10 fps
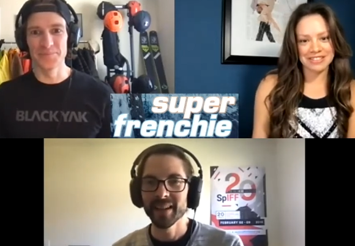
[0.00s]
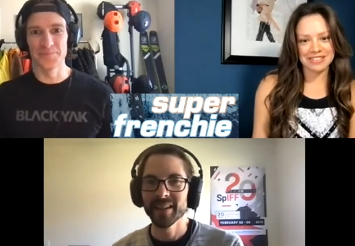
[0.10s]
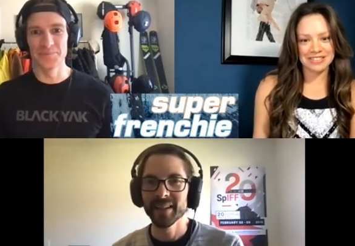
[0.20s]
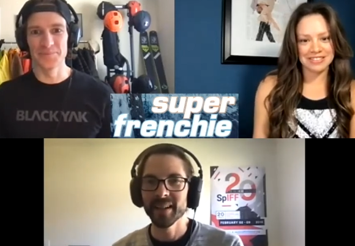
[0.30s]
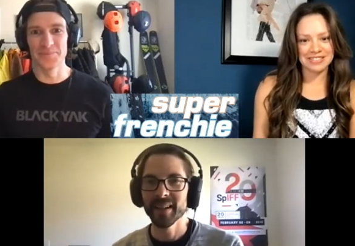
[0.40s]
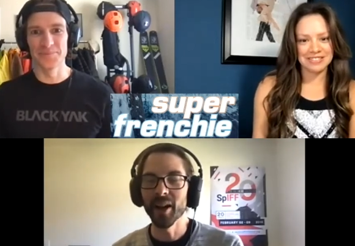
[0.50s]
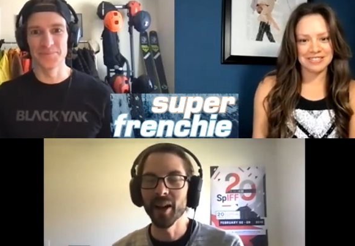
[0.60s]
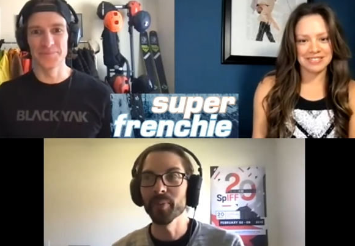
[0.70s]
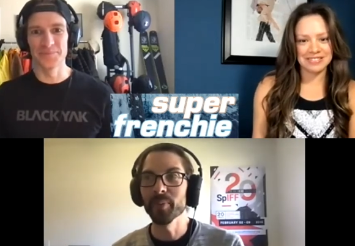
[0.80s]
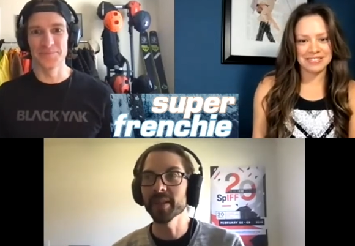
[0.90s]

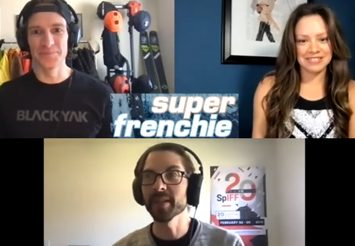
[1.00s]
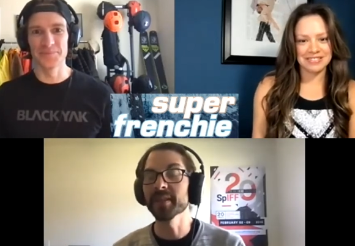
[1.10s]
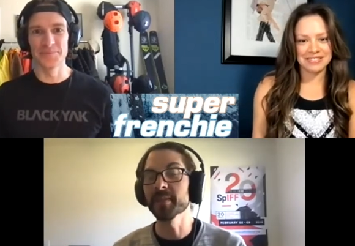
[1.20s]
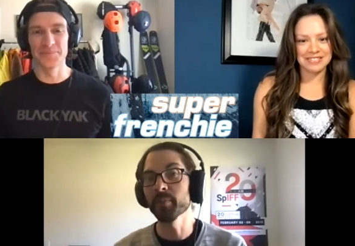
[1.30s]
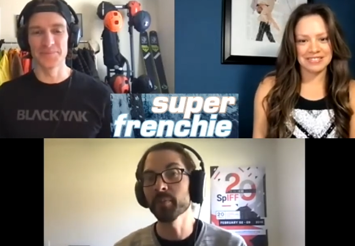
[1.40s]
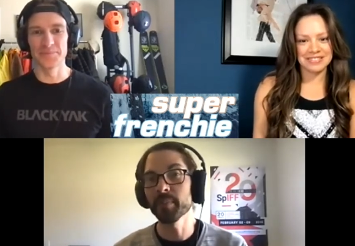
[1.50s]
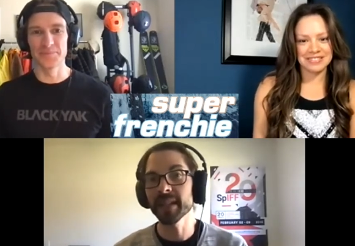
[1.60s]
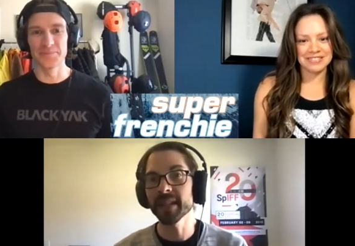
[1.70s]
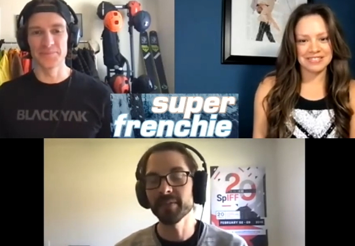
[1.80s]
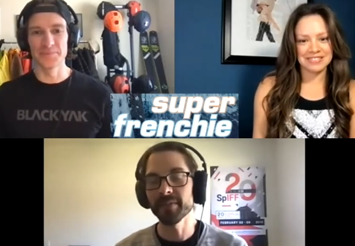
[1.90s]
Speaker 1: Um, you, do you mean with making
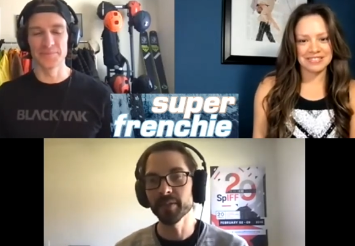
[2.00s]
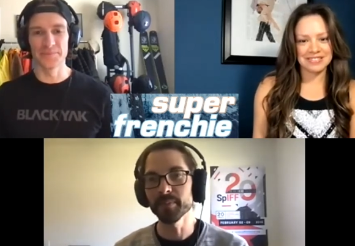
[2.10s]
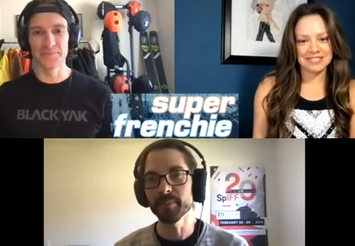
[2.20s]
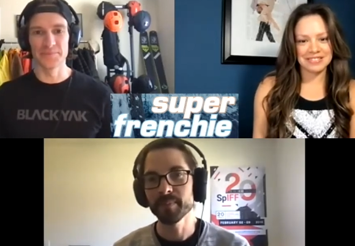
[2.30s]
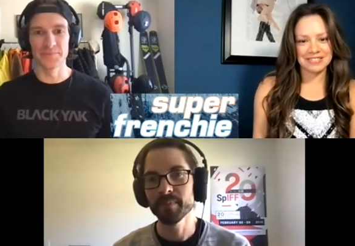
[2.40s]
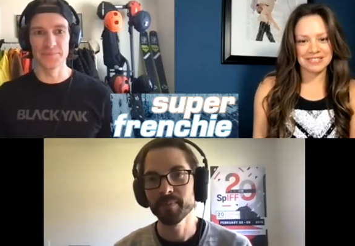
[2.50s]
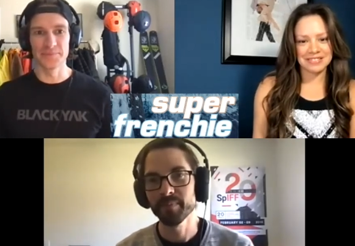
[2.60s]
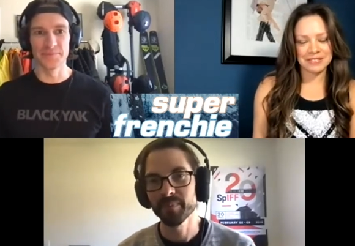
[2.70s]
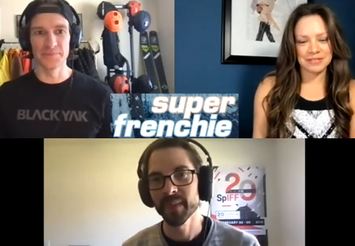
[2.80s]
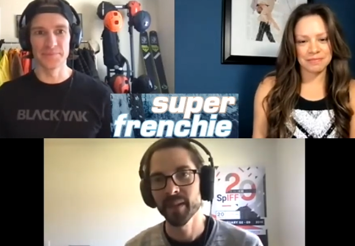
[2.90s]
the film,
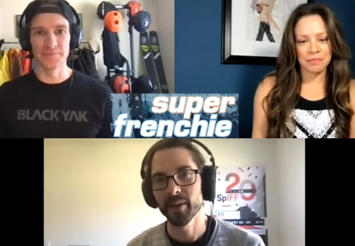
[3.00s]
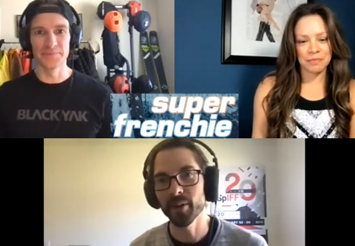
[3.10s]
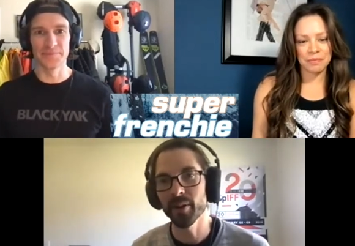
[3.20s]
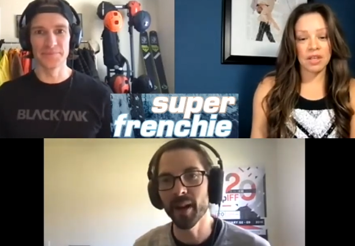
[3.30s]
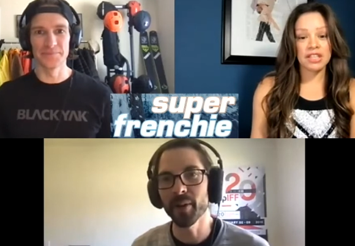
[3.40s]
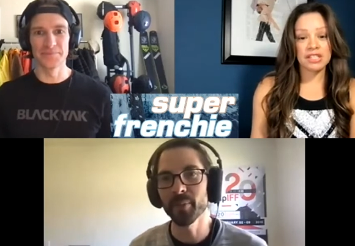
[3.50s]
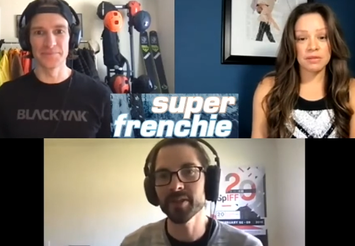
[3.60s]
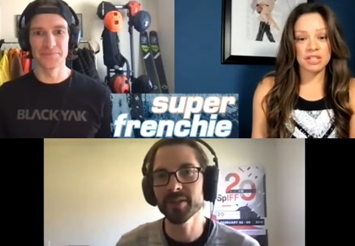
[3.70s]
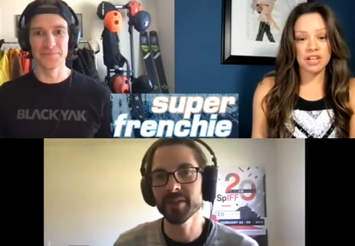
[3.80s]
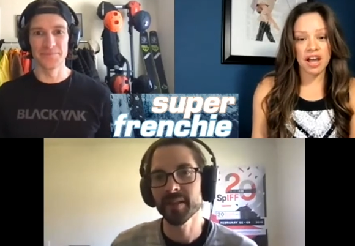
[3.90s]
or how this much?
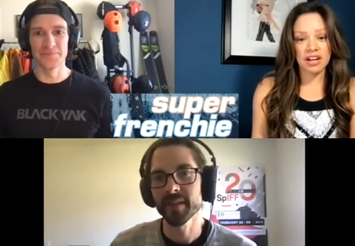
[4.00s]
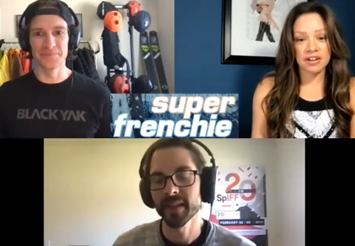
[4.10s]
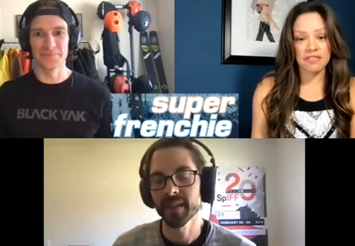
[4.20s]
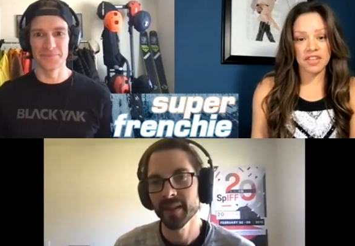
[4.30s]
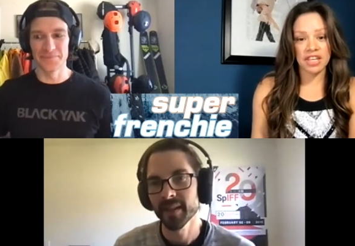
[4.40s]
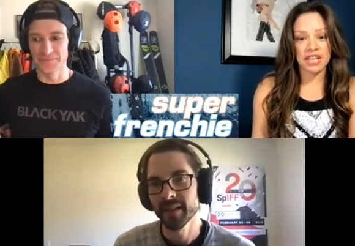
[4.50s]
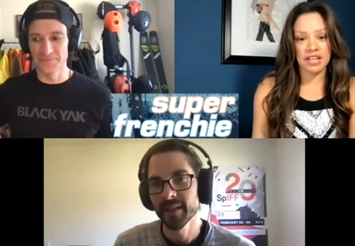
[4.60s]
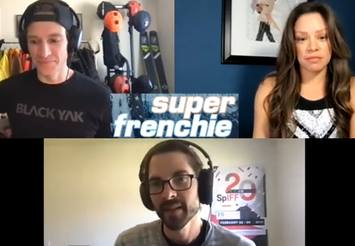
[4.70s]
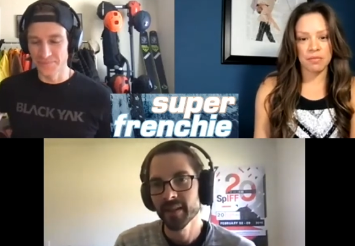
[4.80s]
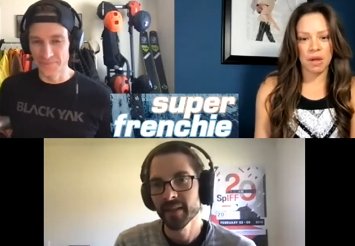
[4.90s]

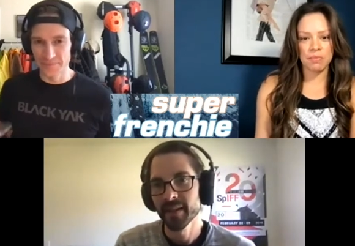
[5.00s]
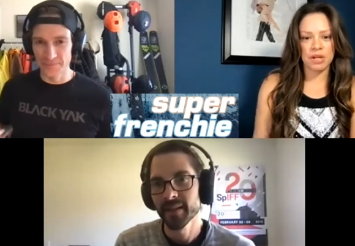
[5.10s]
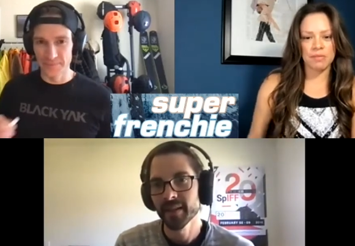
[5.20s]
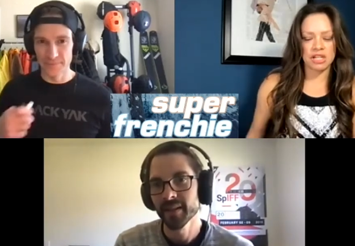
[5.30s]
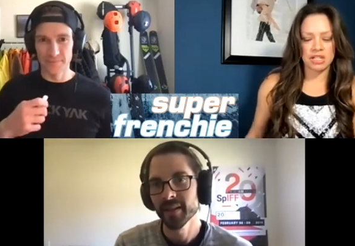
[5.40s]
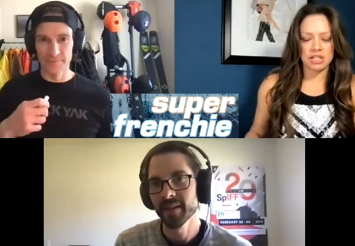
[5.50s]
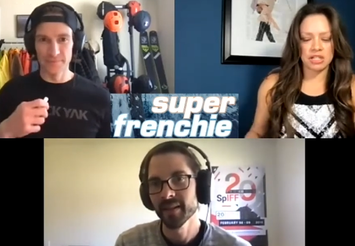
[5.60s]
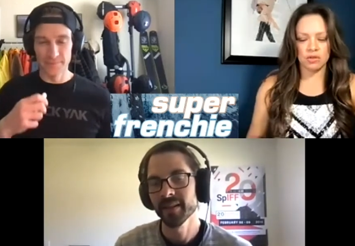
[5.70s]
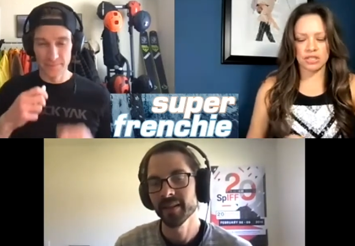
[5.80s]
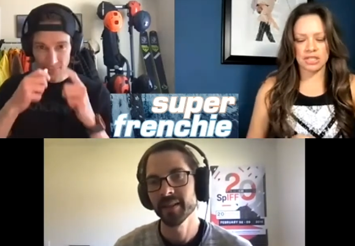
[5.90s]
Speaker 2: And uh, pretty much because
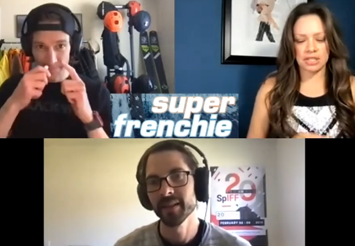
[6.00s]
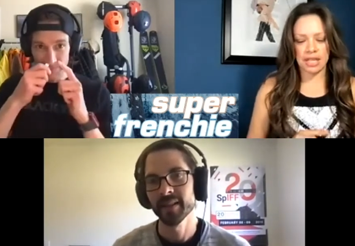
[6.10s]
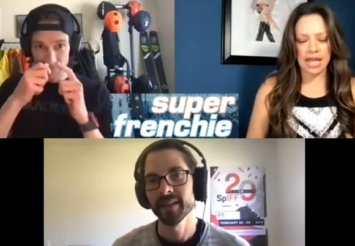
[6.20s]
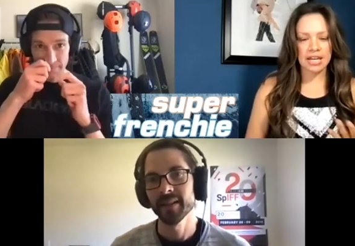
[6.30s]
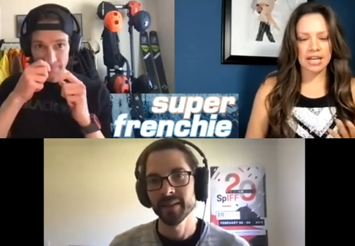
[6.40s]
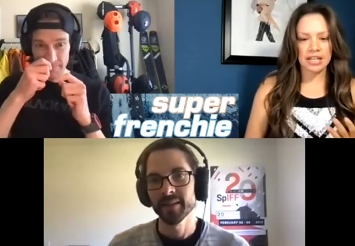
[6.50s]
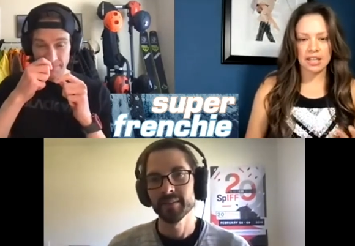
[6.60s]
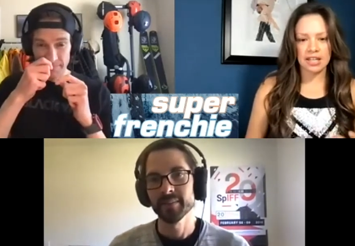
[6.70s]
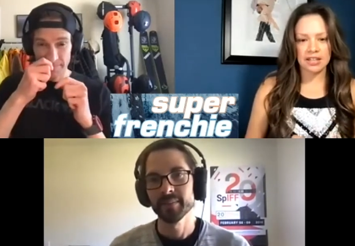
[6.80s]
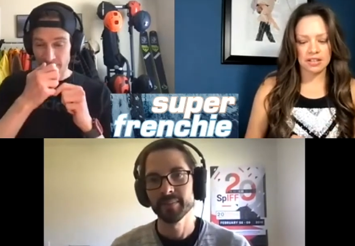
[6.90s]
you did the
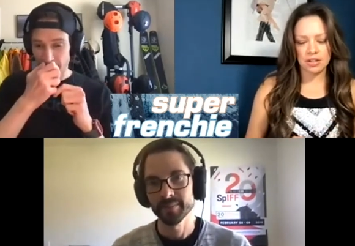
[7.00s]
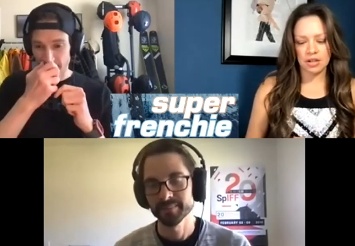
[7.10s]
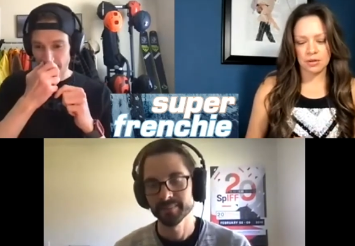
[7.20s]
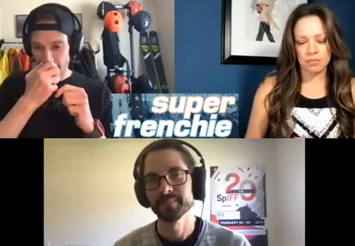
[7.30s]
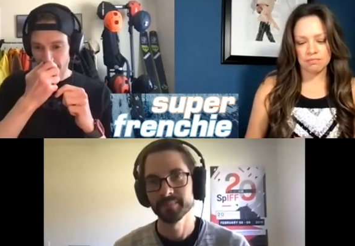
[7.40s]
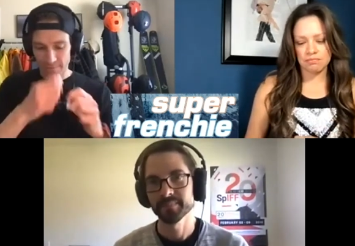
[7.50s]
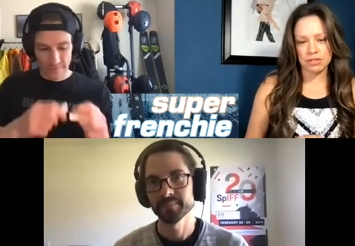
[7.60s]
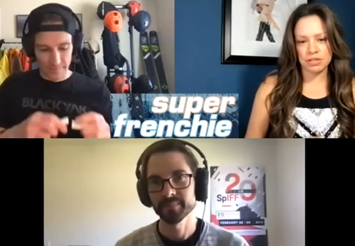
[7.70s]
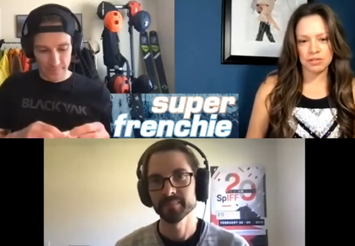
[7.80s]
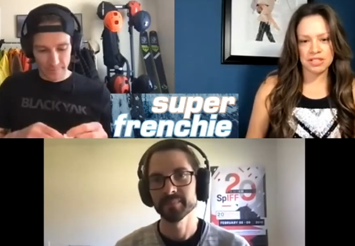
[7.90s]
editing, you know,
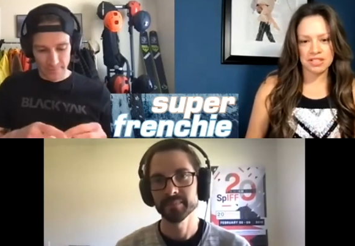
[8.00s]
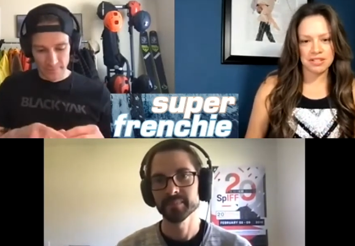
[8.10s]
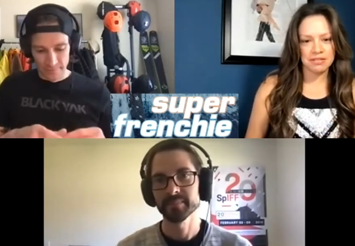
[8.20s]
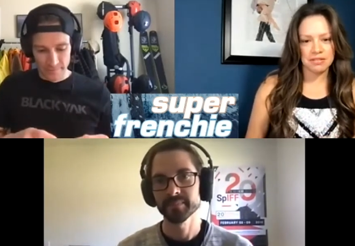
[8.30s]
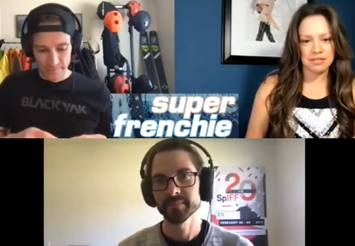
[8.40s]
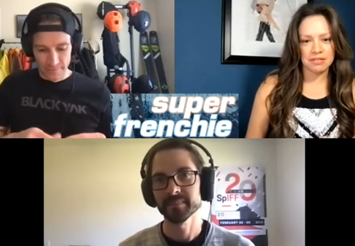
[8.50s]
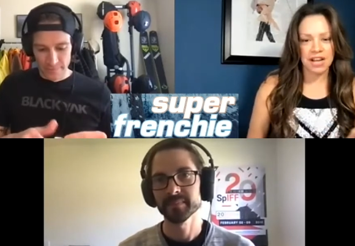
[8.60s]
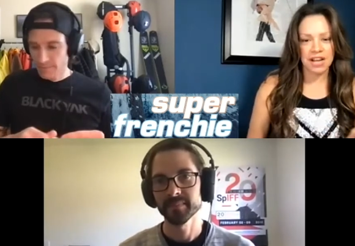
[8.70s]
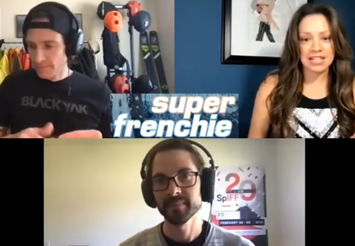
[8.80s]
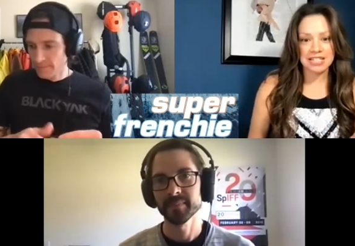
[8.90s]
produced it, you know,
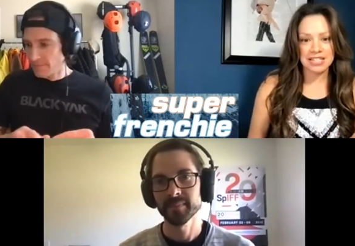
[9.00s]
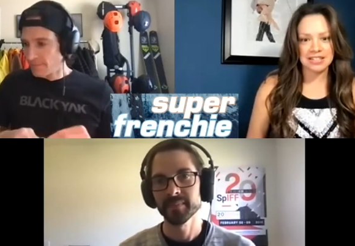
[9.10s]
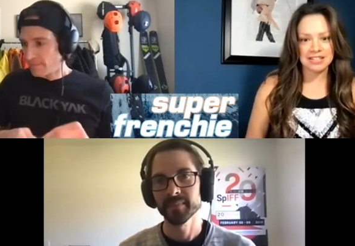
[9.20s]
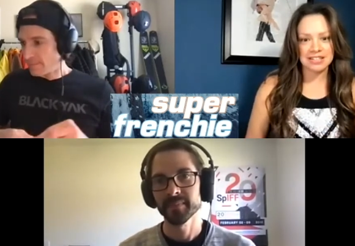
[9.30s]
directed.